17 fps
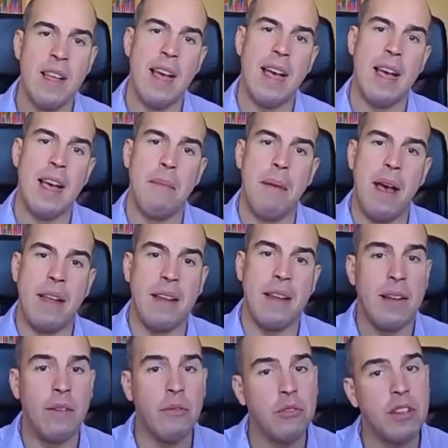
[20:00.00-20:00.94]

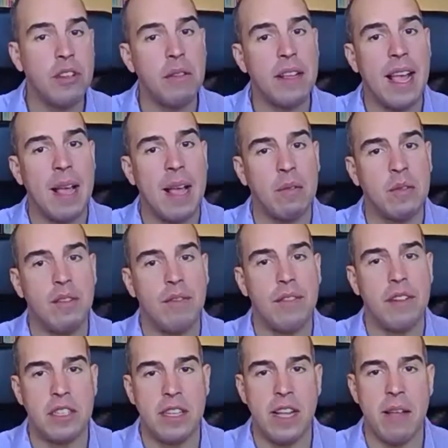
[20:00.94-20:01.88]
And also the Council for
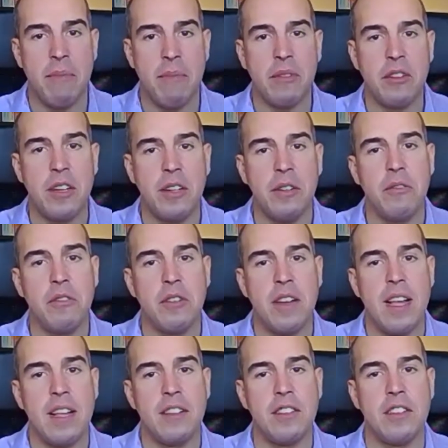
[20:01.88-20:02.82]
Disabled Children
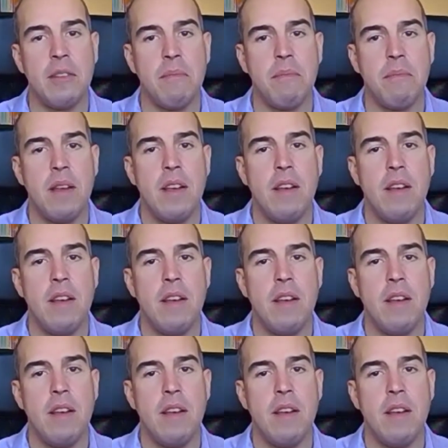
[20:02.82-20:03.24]
has some